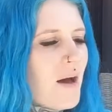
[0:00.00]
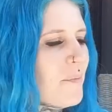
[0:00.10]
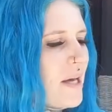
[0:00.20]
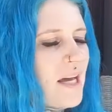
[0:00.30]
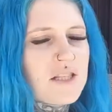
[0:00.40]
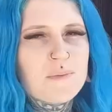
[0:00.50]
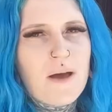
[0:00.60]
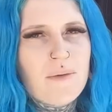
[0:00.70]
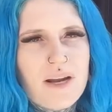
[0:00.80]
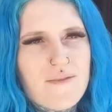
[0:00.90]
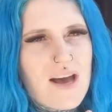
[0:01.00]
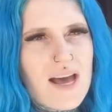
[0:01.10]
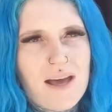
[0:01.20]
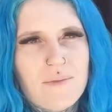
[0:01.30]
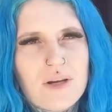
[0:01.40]
But yeah, just buy whatever
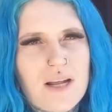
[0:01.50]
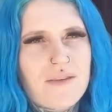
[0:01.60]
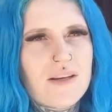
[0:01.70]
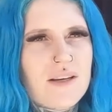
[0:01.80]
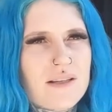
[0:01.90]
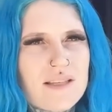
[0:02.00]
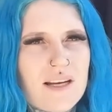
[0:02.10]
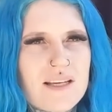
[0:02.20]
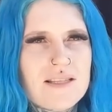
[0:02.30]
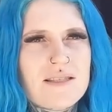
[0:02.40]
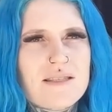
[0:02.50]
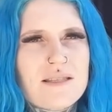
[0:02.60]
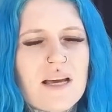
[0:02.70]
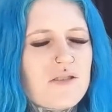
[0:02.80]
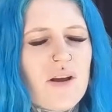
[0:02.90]
hat and whatever
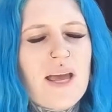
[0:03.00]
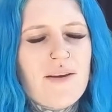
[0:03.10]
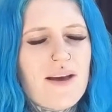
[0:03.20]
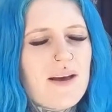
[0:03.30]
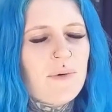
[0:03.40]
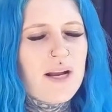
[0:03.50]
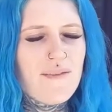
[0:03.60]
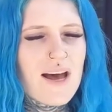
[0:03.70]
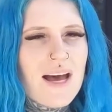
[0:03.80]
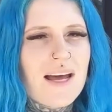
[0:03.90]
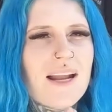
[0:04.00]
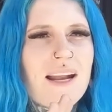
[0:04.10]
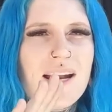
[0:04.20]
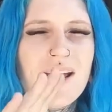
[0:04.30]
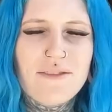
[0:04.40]
whatever hat
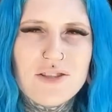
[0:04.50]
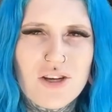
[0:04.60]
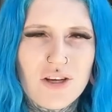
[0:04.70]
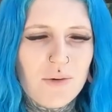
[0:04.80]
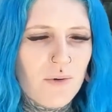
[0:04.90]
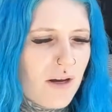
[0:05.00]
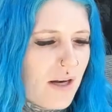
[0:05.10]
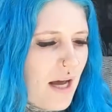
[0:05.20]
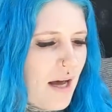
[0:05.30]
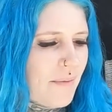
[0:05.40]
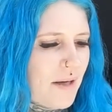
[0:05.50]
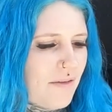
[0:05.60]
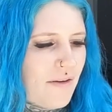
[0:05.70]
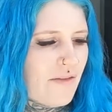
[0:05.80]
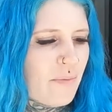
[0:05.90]
and ever shirt you want. And
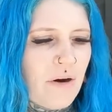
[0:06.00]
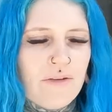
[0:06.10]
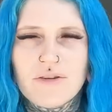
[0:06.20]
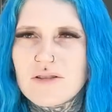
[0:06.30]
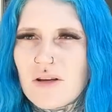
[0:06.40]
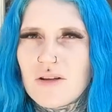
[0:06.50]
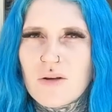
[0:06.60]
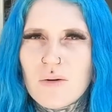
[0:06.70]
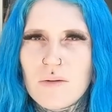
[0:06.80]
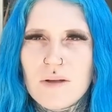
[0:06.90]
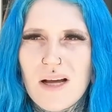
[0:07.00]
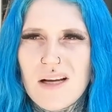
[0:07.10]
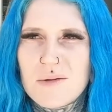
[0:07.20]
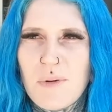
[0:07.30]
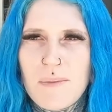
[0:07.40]
if you have a preference on the
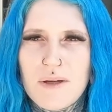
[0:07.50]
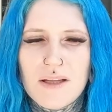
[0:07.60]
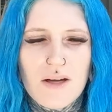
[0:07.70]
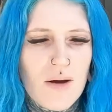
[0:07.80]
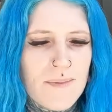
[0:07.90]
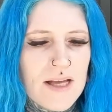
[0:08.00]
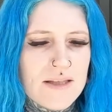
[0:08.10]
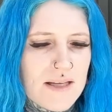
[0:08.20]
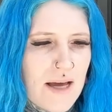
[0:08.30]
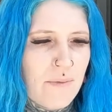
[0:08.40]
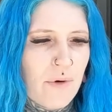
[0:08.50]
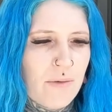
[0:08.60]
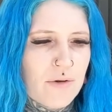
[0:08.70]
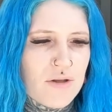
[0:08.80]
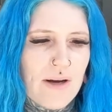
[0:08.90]
cooler, just pop it in the comments, and we
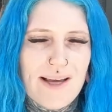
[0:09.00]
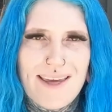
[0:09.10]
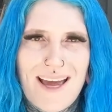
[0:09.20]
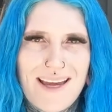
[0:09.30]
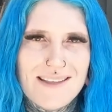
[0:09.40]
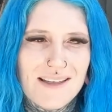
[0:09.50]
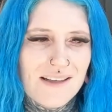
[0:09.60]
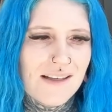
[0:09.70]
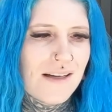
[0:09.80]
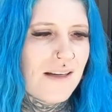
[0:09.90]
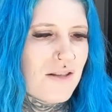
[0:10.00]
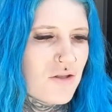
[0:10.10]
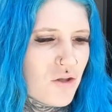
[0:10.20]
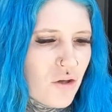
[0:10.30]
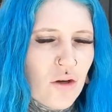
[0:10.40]
will try and cater
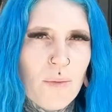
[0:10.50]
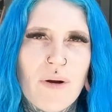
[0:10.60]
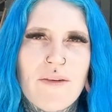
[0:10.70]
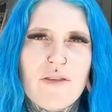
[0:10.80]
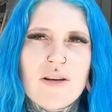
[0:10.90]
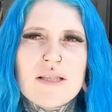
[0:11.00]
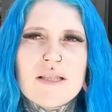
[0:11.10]
to your preference.